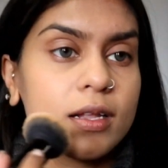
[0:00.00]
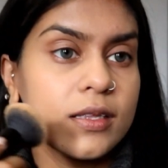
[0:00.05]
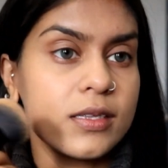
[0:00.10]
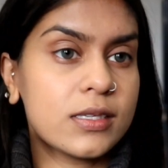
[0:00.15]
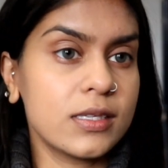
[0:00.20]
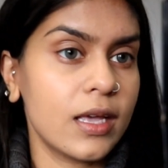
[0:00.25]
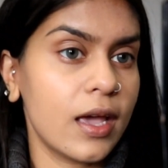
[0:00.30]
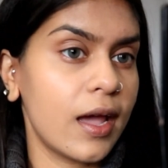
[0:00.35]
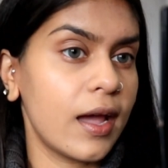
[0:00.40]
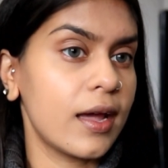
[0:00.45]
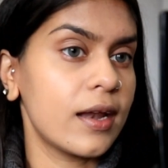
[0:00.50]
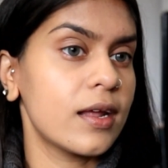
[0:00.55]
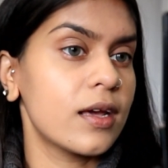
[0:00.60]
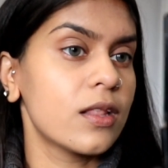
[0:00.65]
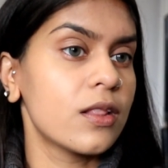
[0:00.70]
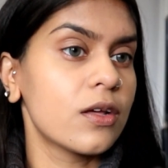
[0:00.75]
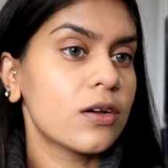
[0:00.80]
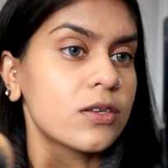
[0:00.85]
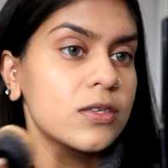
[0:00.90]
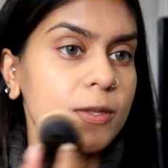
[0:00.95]
insane.
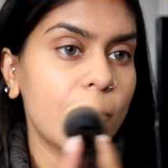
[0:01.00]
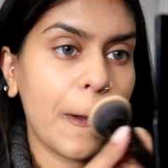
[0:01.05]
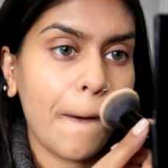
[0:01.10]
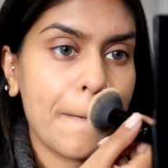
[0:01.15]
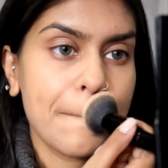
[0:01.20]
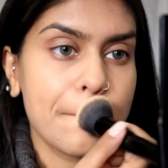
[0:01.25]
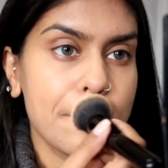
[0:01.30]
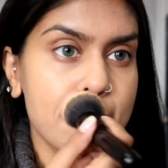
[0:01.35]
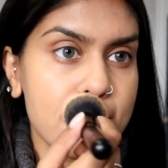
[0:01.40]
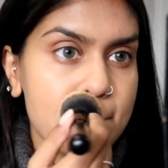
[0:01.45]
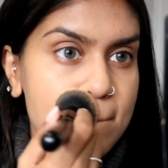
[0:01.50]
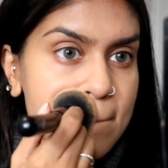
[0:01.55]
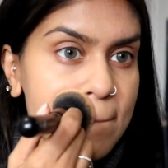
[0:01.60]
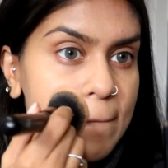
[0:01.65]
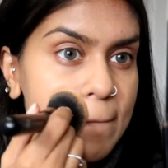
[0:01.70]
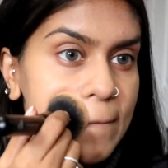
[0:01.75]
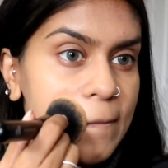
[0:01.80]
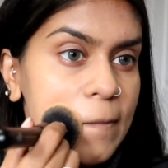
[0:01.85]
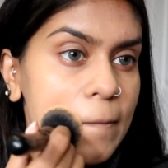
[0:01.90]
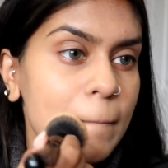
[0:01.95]
It looks
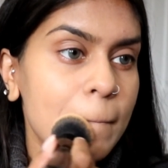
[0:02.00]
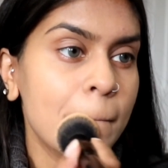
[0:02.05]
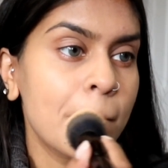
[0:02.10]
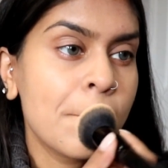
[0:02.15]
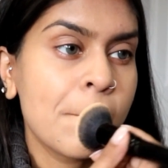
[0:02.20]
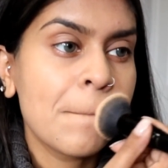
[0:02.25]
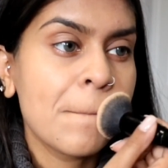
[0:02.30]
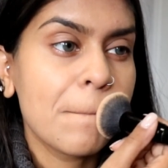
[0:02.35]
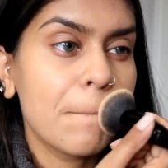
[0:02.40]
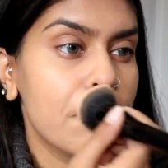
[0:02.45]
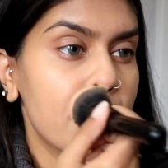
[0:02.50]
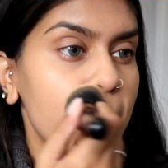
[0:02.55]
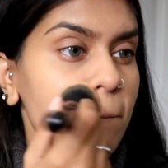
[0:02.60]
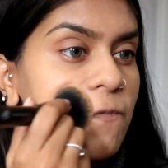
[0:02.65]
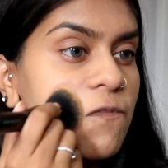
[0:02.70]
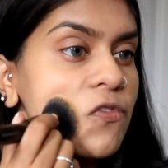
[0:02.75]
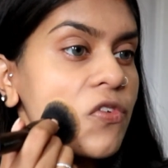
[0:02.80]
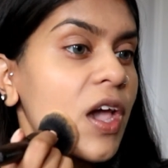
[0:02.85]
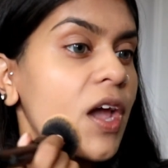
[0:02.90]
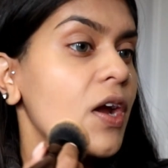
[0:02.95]

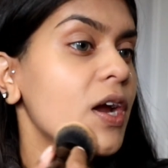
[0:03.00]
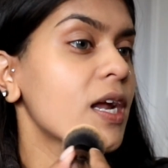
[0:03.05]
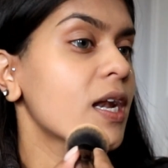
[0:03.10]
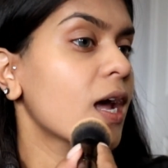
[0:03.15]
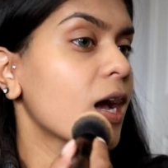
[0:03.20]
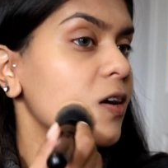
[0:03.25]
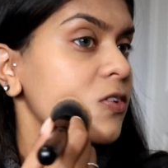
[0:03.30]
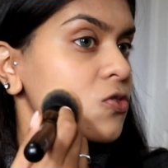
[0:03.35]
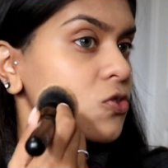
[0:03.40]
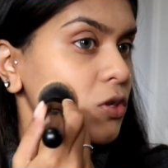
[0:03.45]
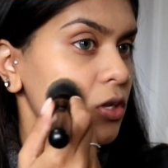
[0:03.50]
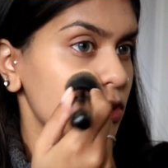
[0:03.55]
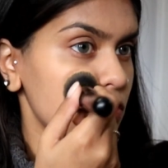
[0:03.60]
very natural.